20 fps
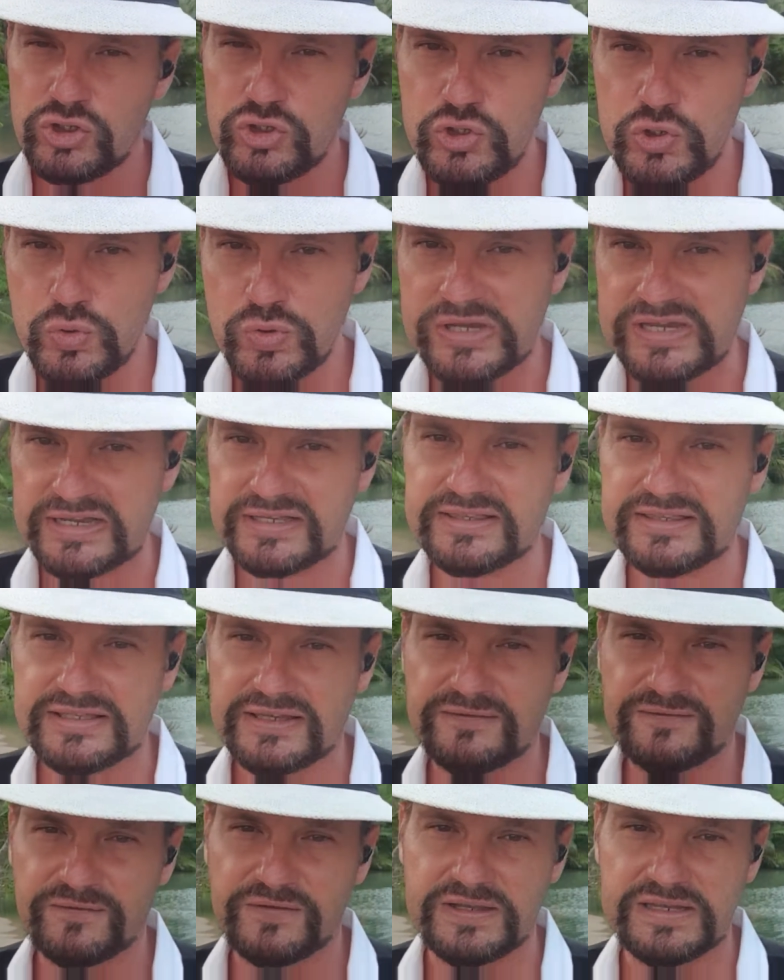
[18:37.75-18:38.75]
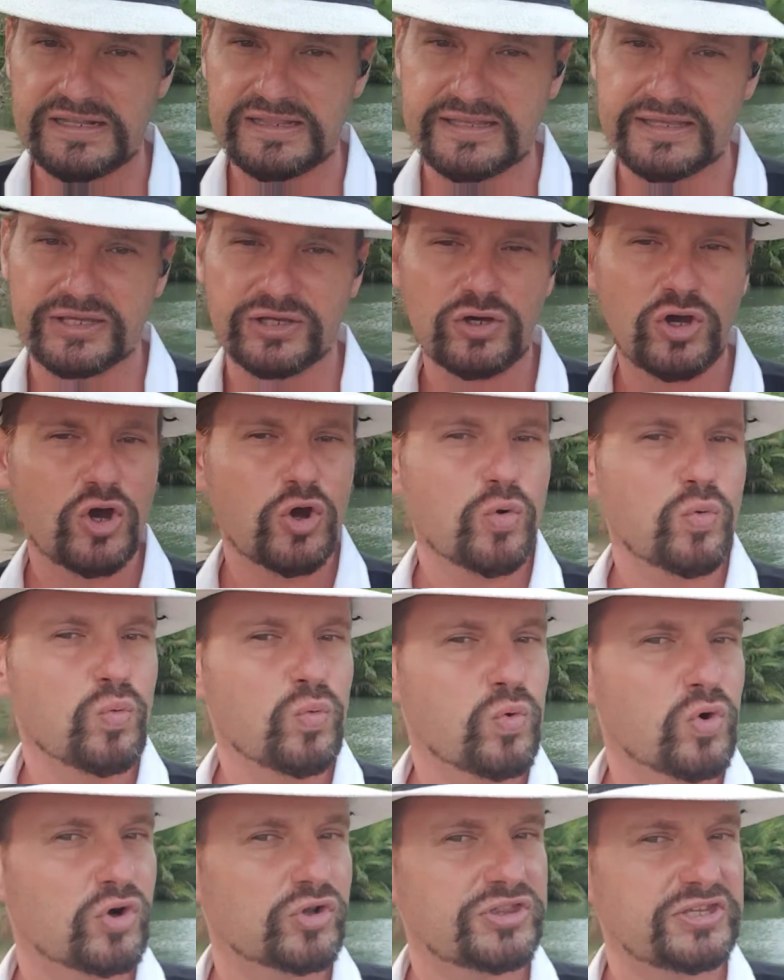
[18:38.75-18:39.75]
you get the feeling,
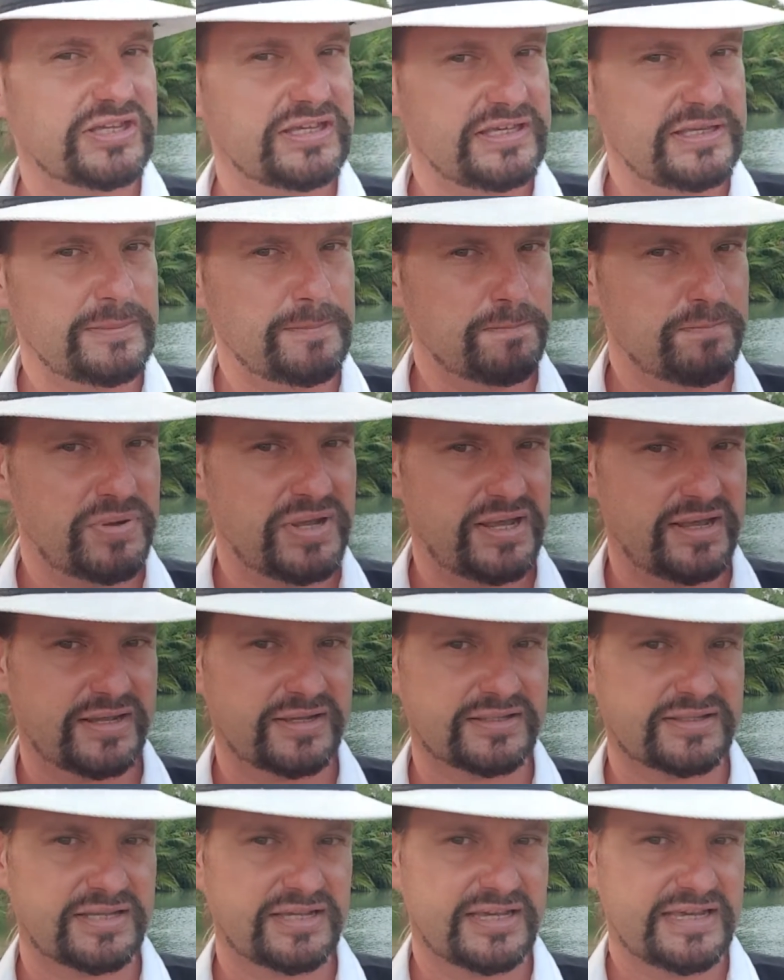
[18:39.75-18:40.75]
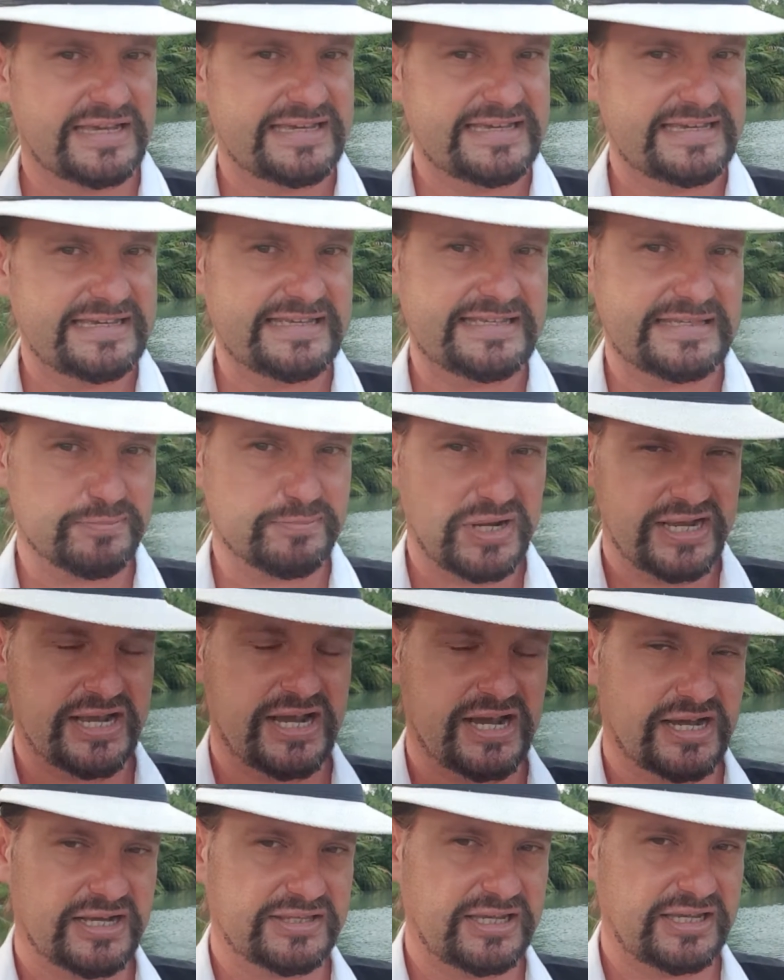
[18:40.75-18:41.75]
what impact is my
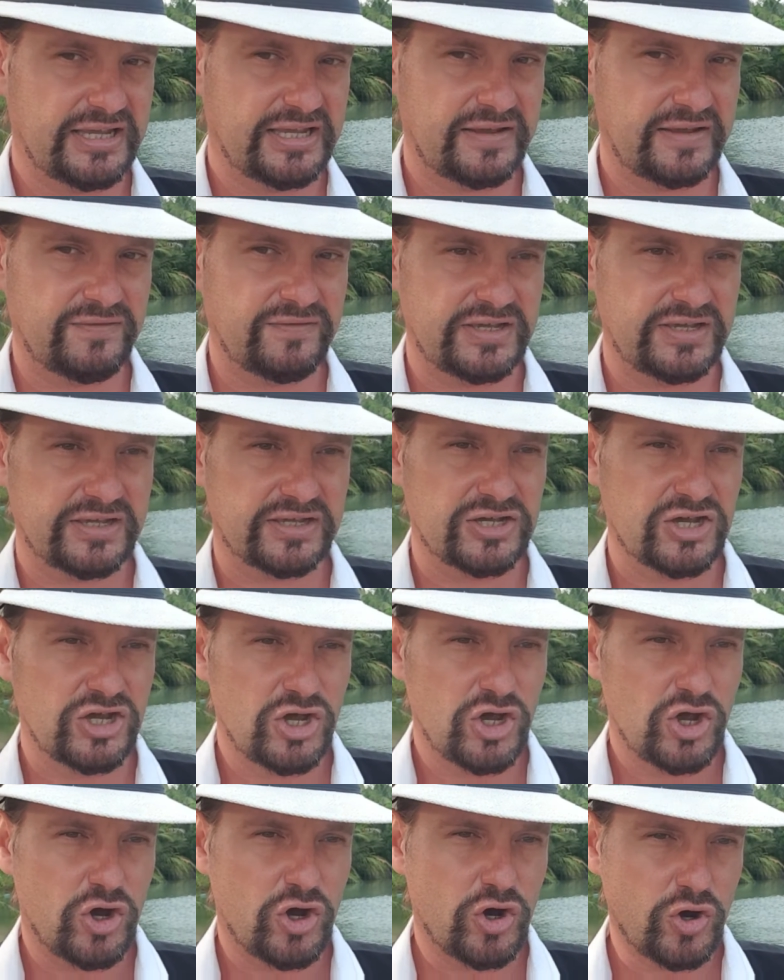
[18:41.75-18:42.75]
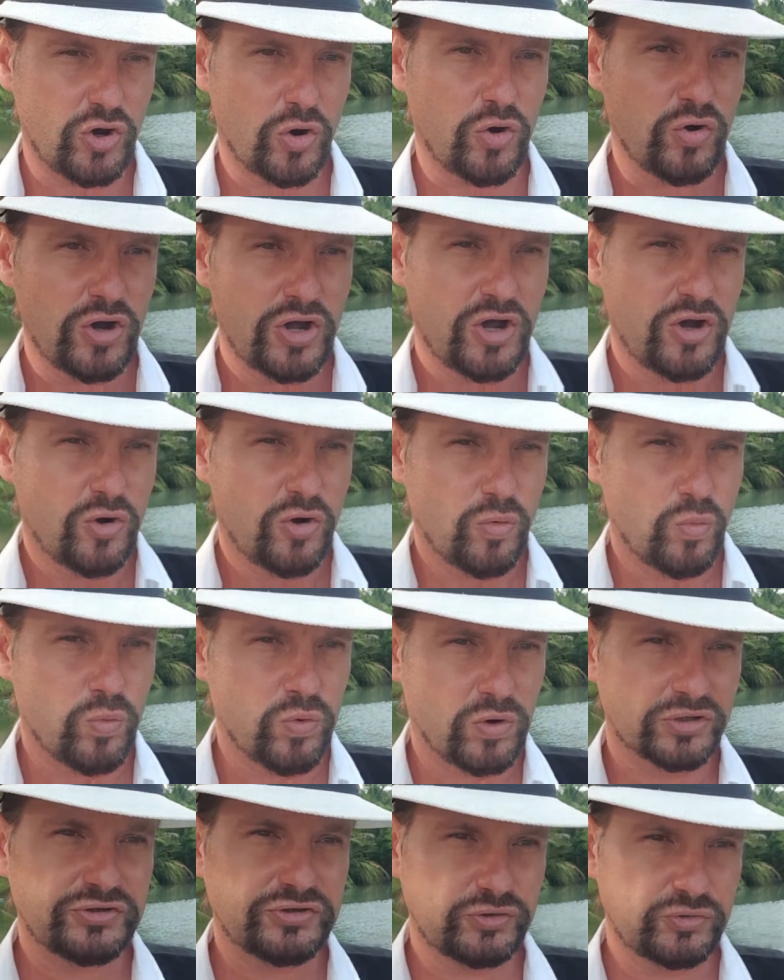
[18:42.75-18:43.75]
art having, or
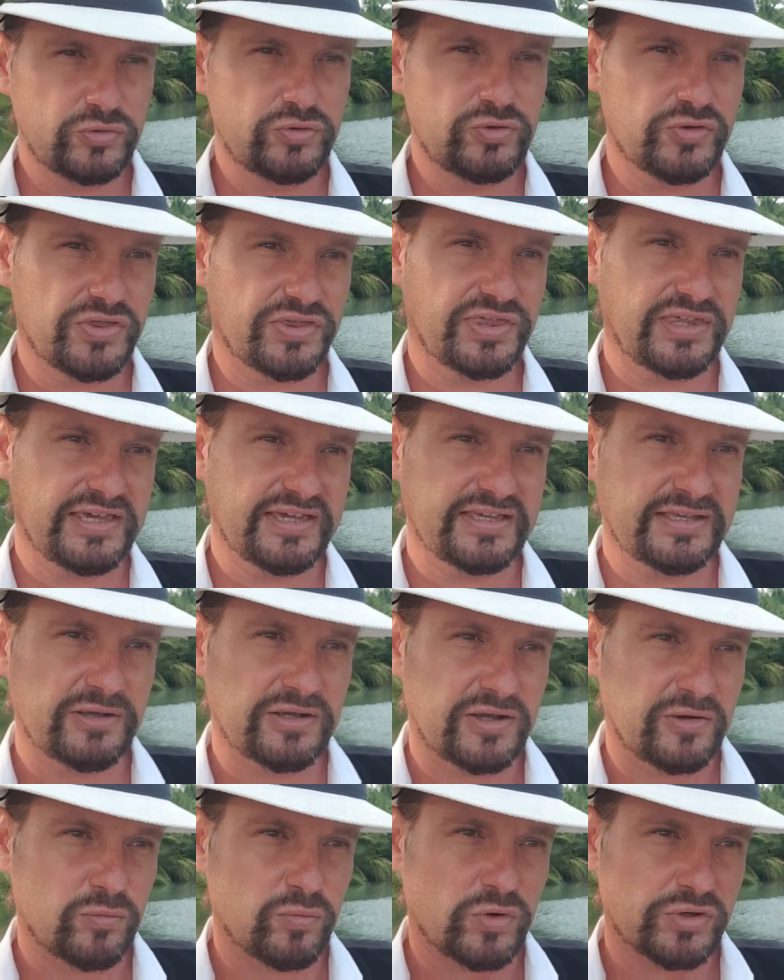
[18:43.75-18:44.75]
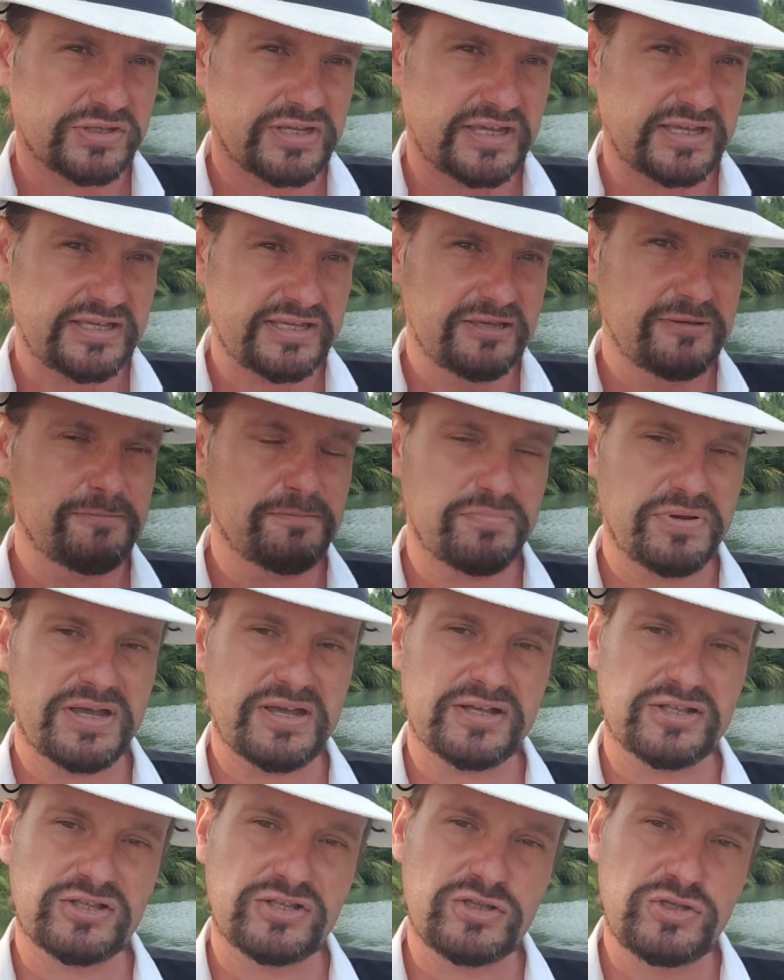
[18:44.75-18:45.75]
what do you think, what
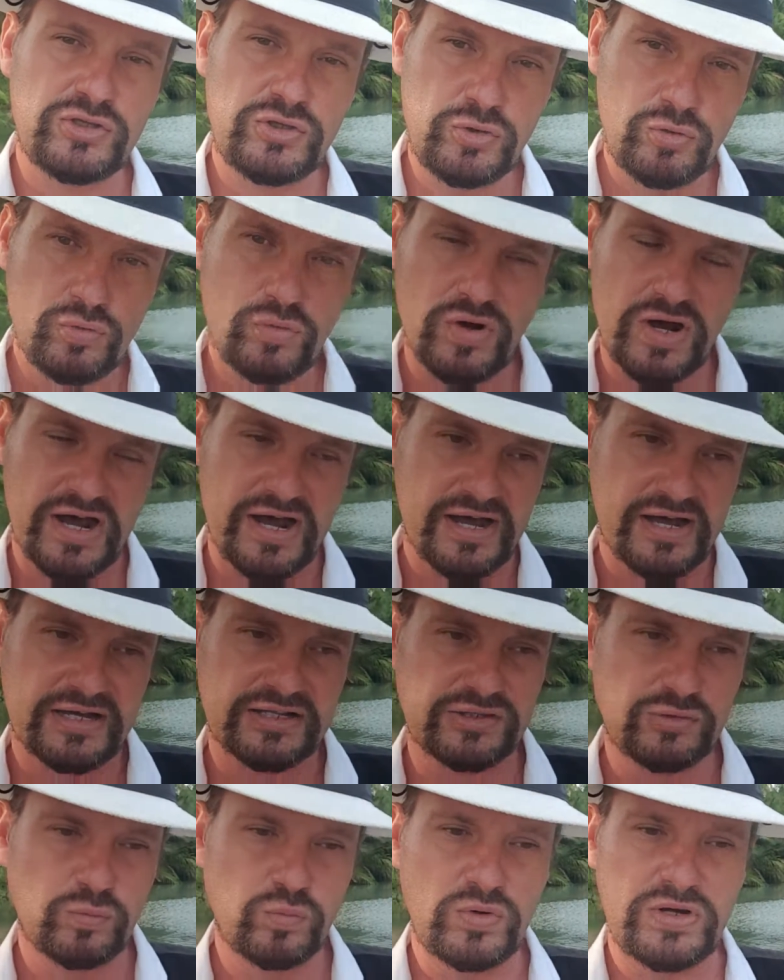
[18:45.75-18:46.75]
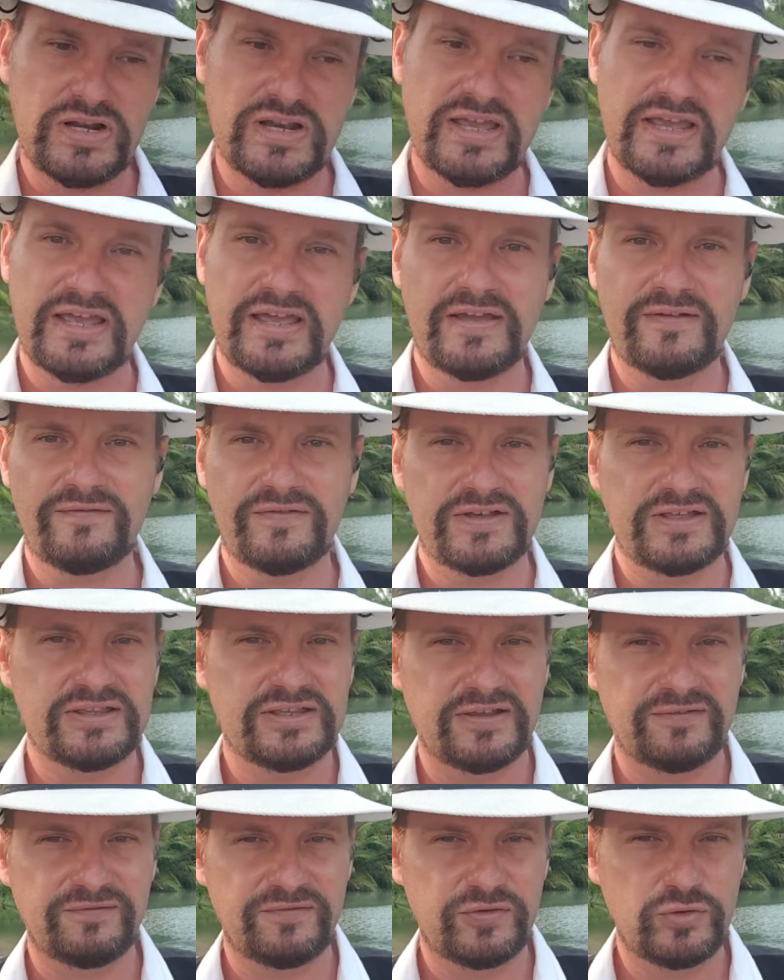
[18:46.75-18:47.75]
impact your art will have in
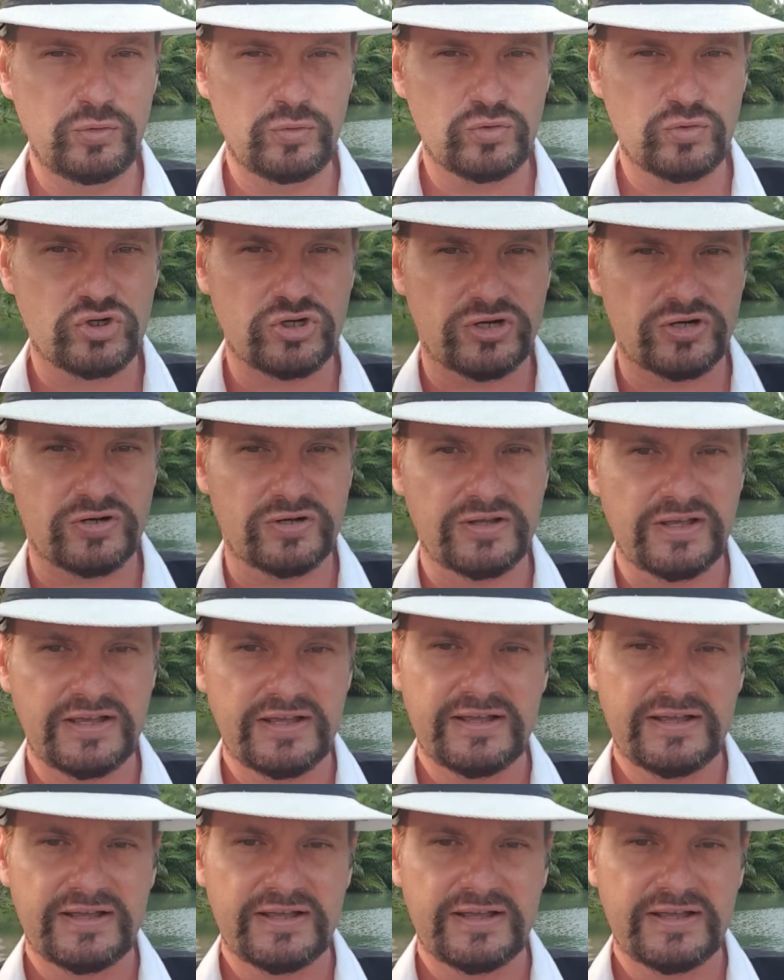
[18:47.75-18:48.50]
the future,